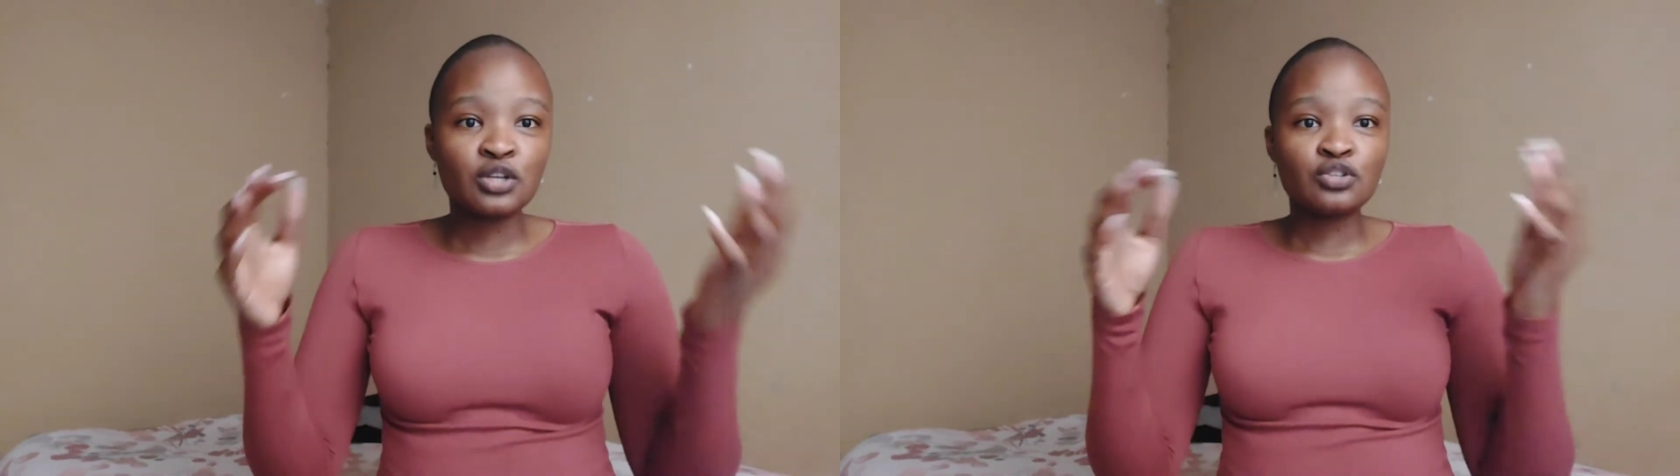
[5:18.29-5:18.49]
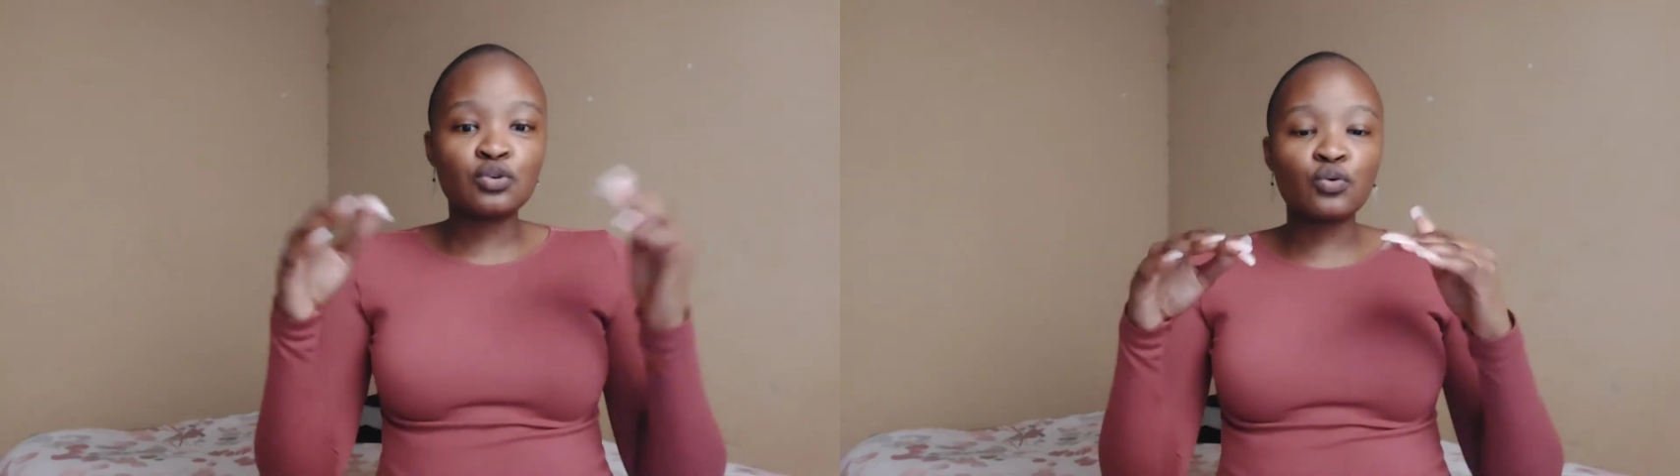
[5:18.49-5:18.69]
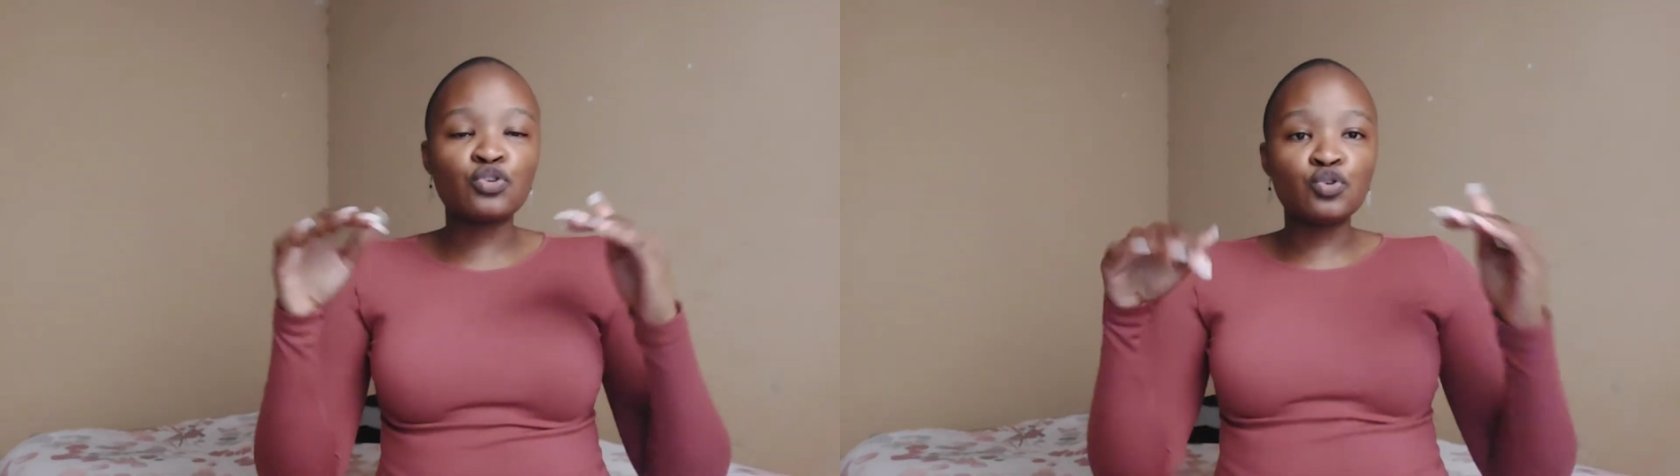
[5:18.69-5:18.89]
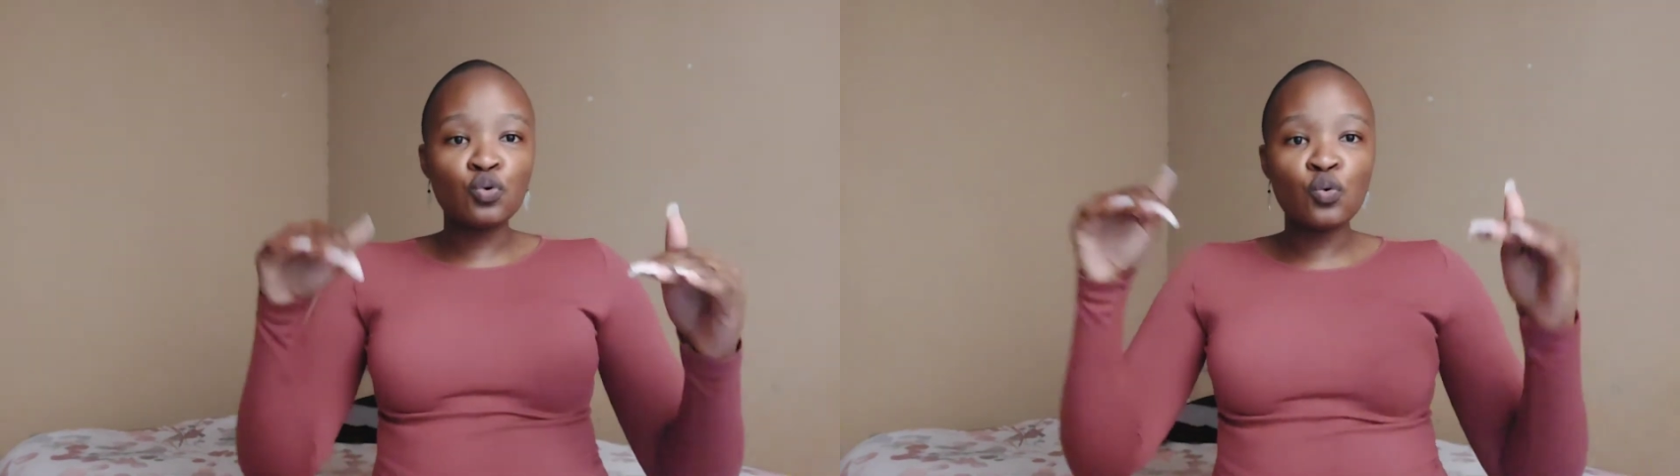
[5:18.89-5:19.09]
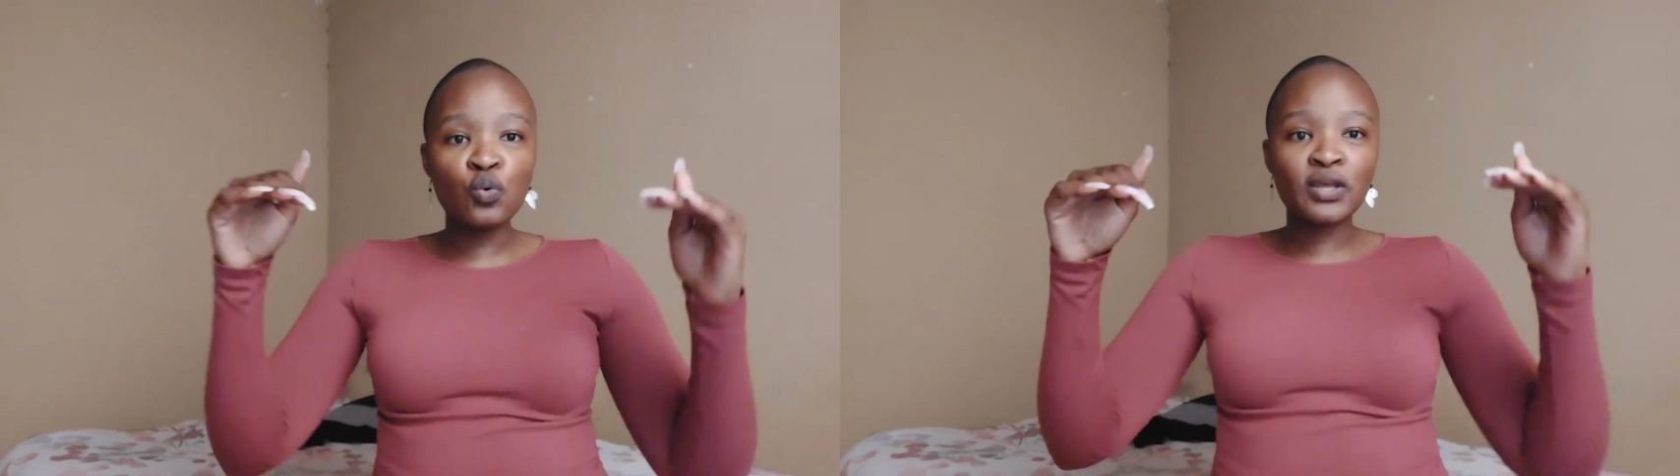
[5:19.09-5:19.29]
So
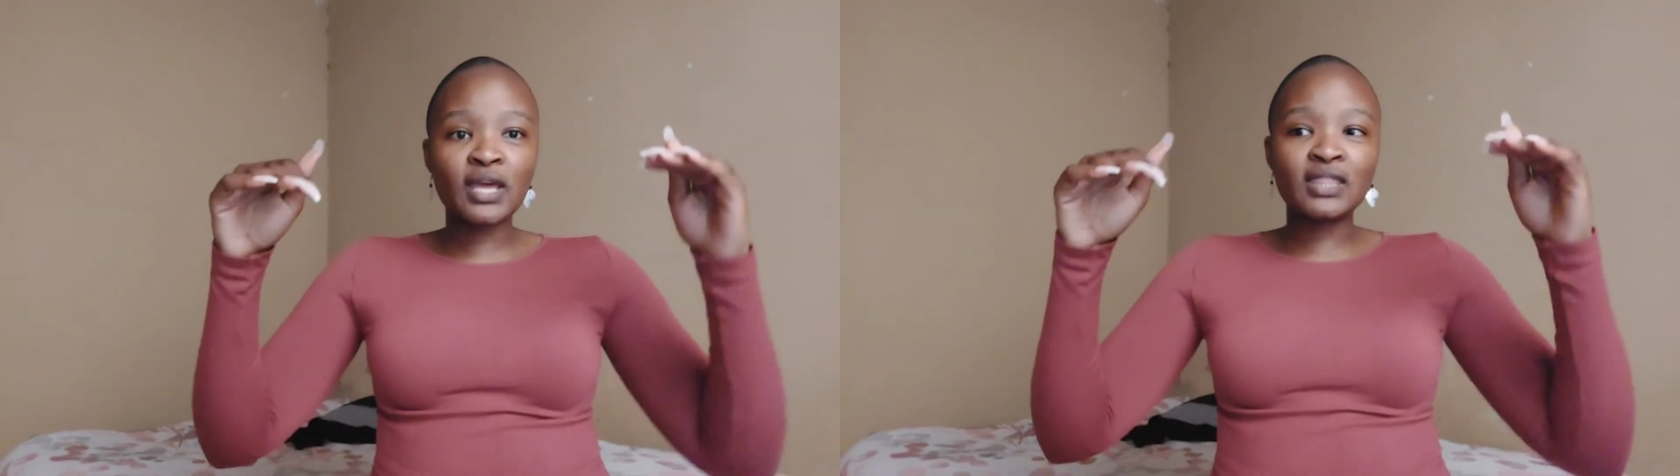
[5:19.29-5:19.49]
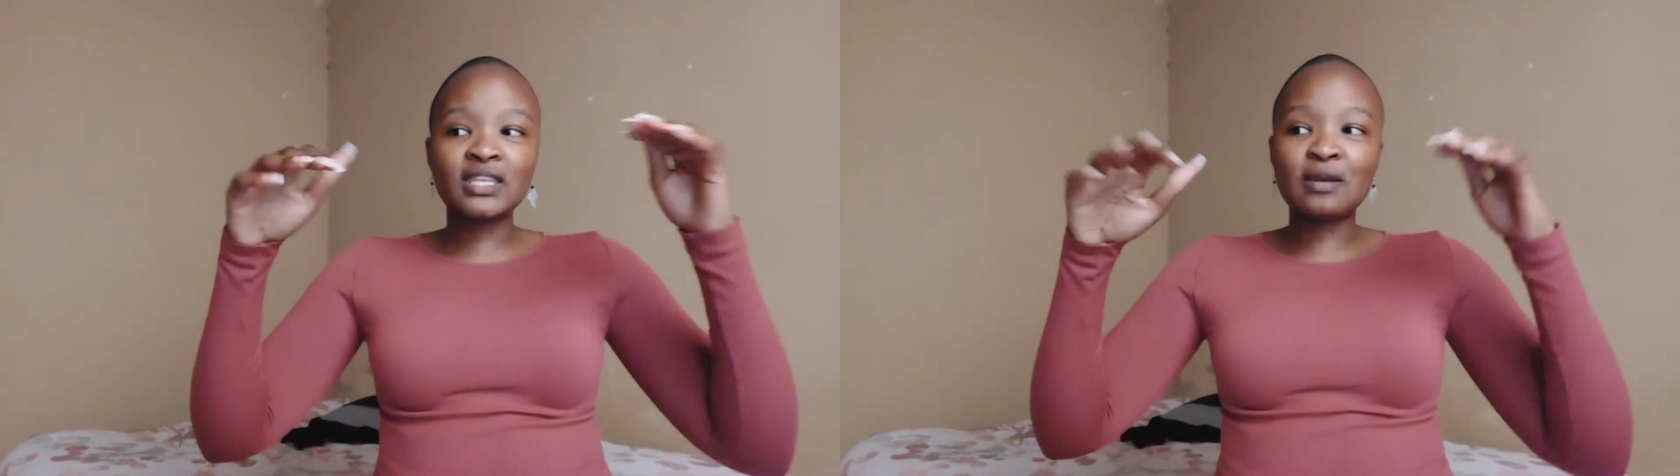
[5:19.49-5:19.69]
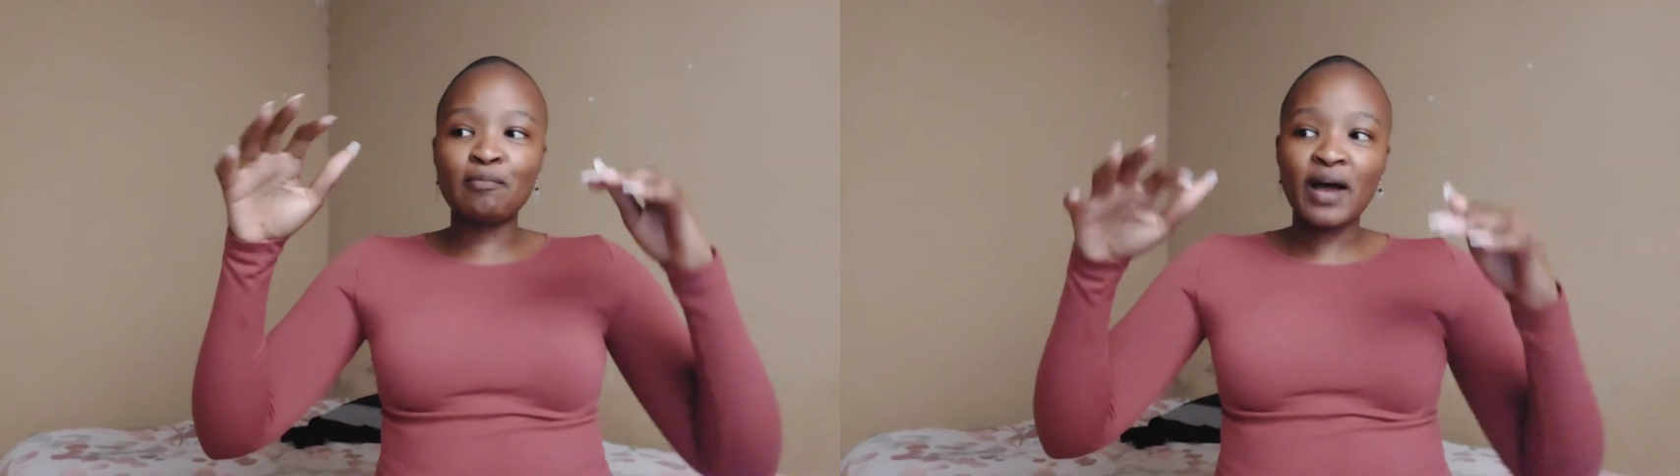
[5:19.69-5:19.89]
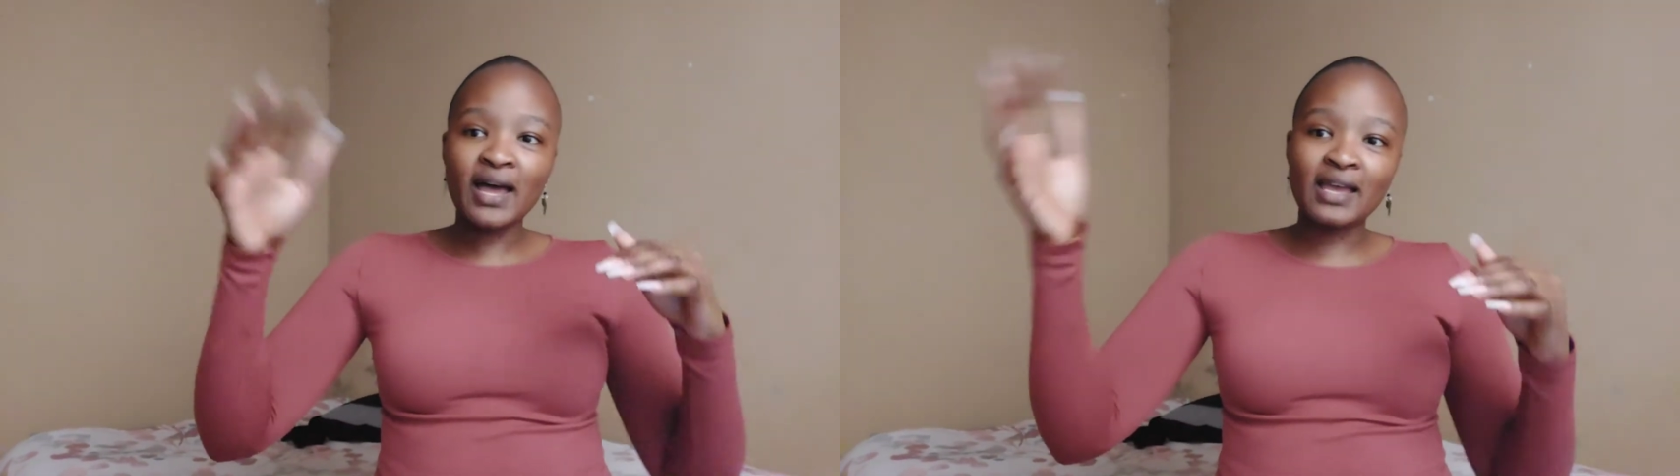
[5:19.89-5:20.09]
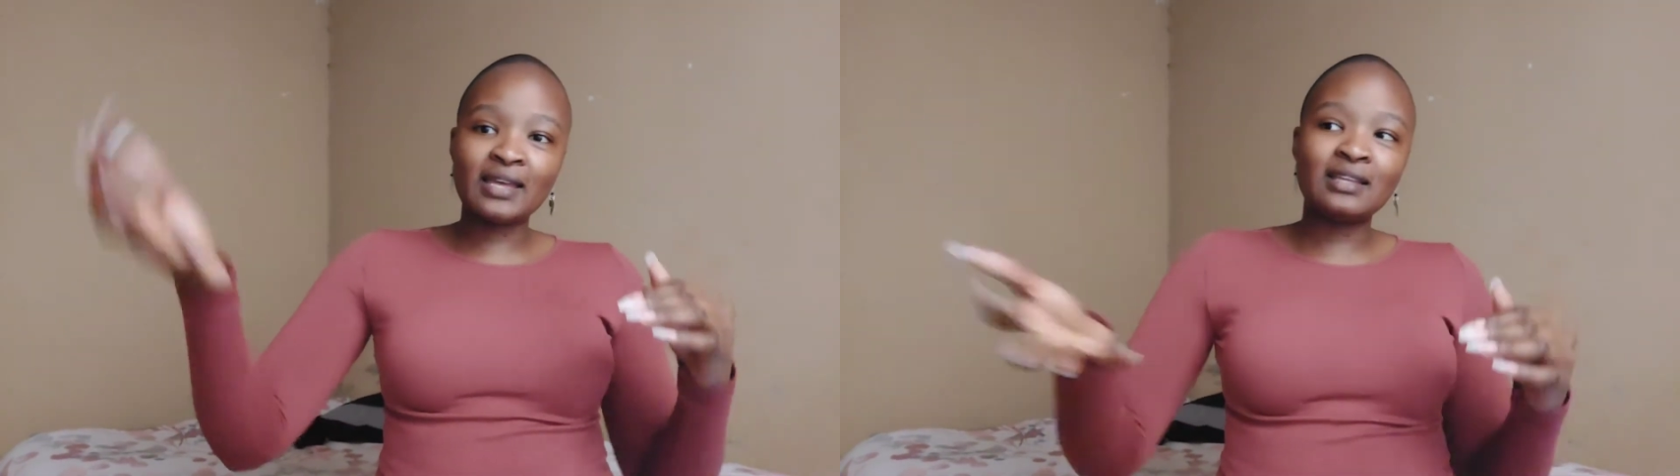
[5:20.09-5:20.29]
you can then
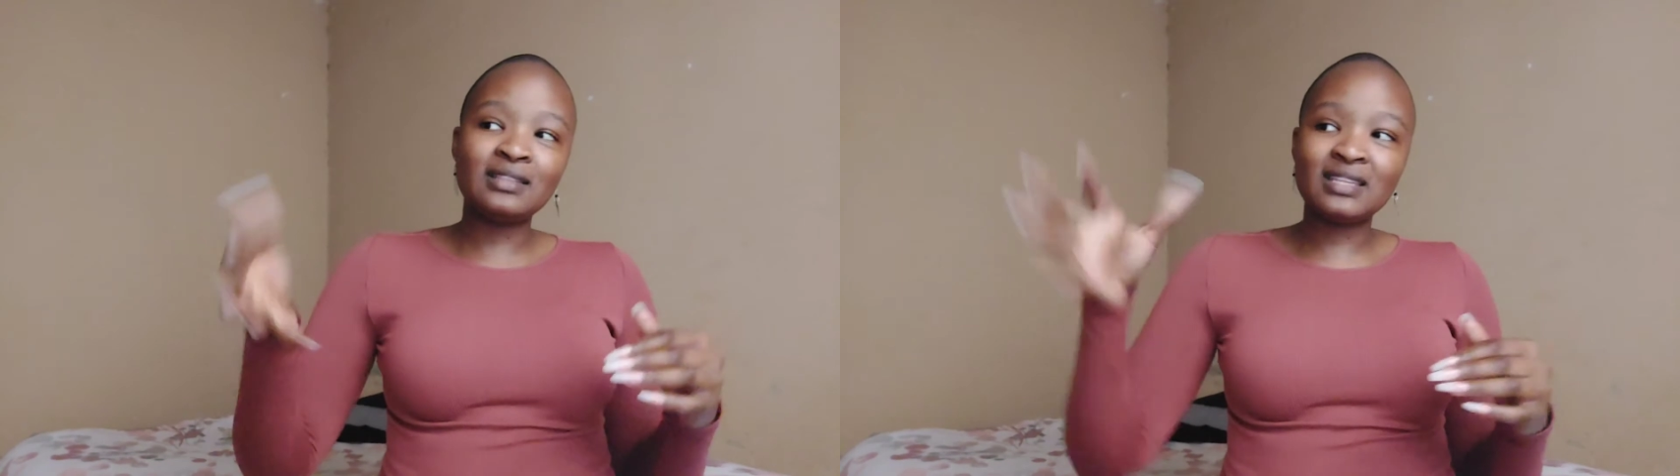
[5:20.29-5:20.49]
buy